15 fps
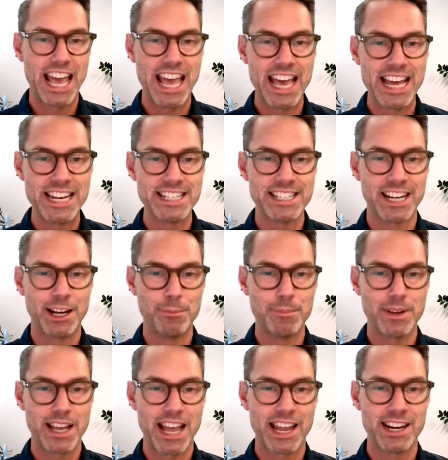And
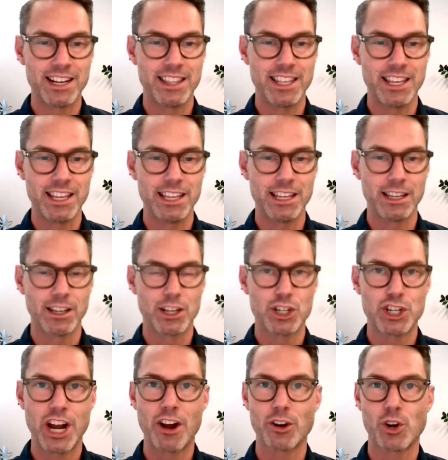the
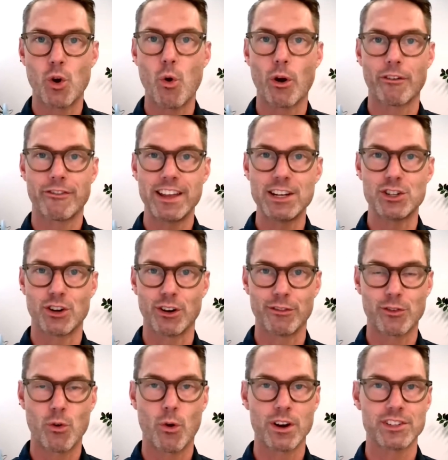shared core feature,
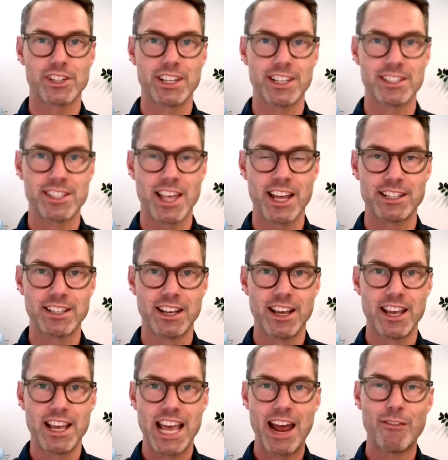of course, is that
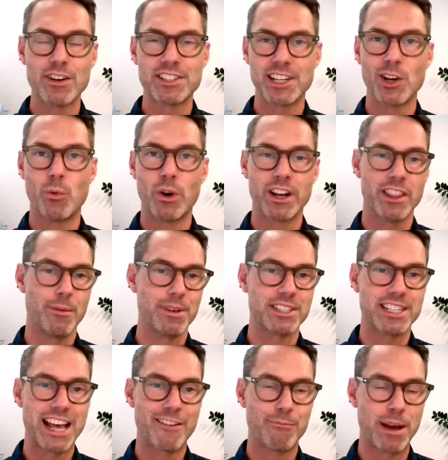every single one of them is
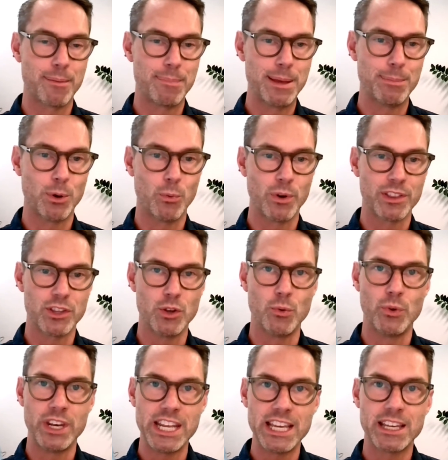staffed by people with
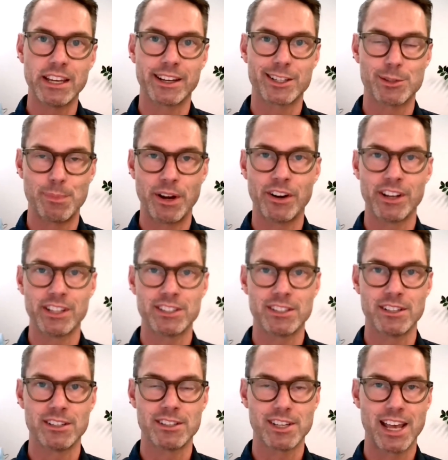unique
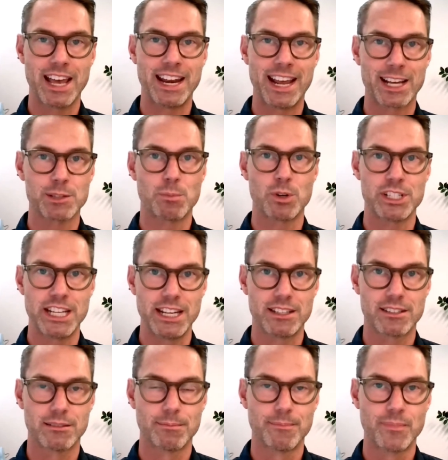experiences and
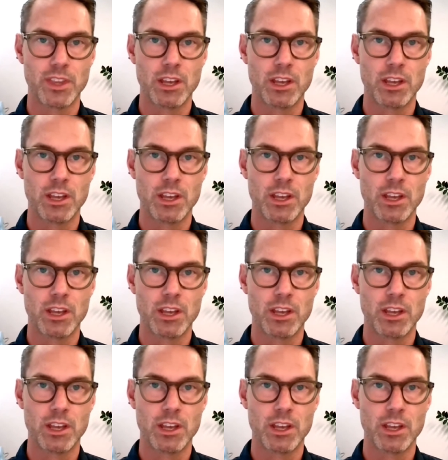expertise.